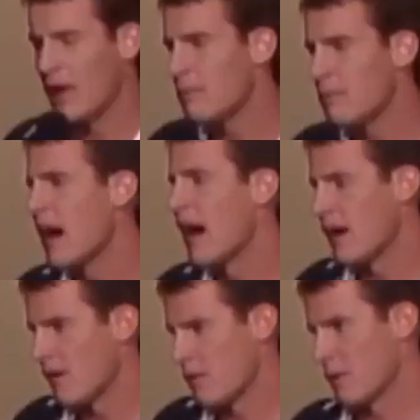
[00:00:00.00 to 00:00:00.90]
Maybe a
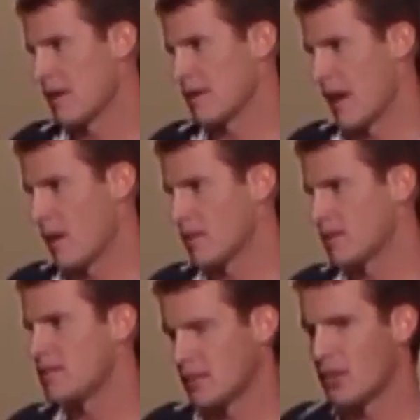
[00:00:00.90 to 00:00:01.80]
higher thread count.
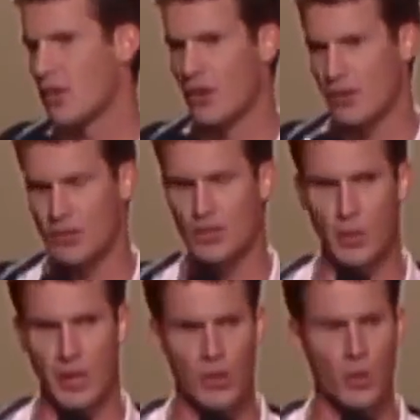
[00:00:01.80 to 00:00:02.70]
600 does the
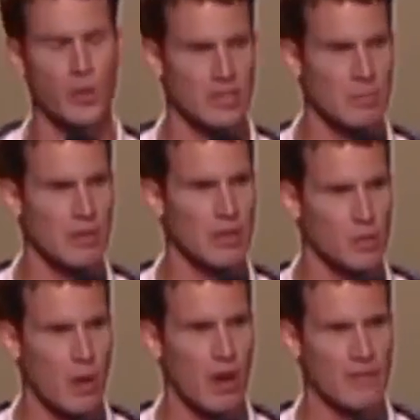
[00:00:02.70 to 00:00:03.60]
trick. Quit sleeping on
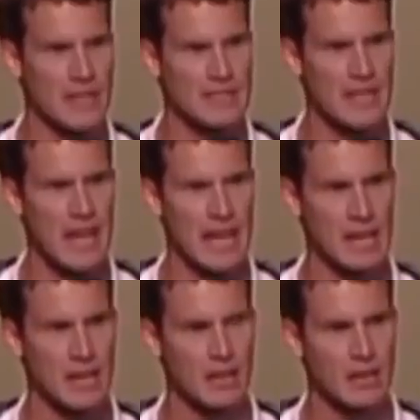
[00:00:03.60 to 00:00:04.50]
12. That's
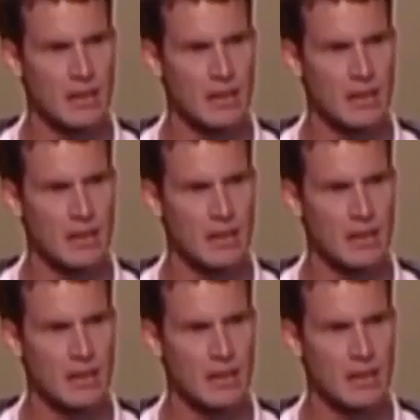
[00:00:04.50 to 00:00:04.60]
hay.